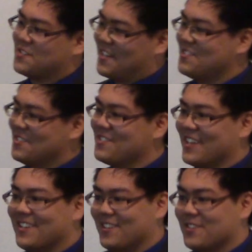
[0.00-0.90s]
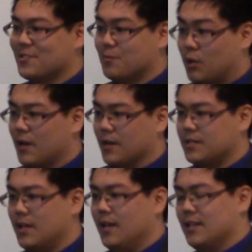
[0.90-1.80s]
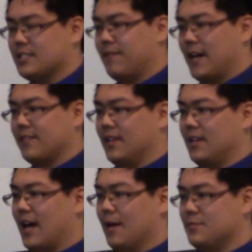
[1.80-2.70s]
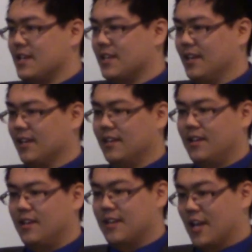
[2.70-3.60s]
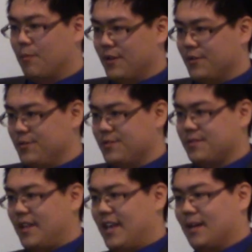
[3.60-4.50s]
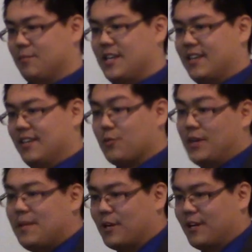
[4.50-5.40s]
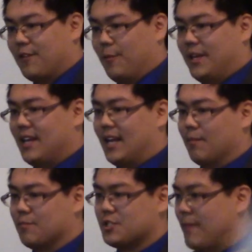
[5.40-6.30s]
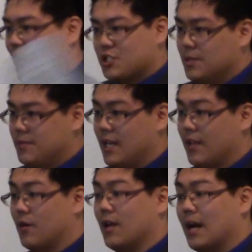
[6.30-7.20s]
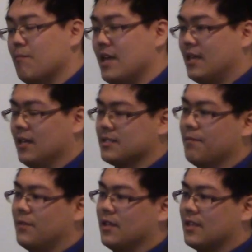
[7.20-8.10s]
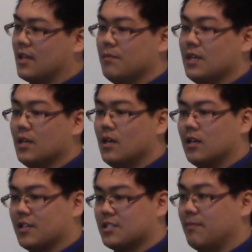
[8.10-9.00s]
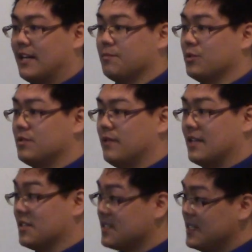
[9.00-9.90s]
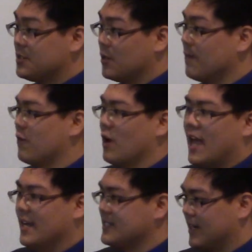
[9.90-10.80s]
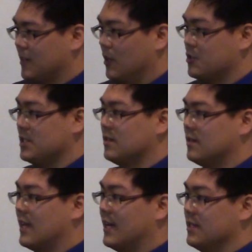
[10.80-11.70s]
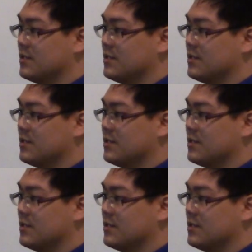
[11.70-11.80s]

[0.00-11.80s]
I guess you could say, to this product is the fact that I'm taking nanoparticles and I'm taking 3D printer filament and I'm smashing them together and I'm making something that can be customizable as a sensor for any technology that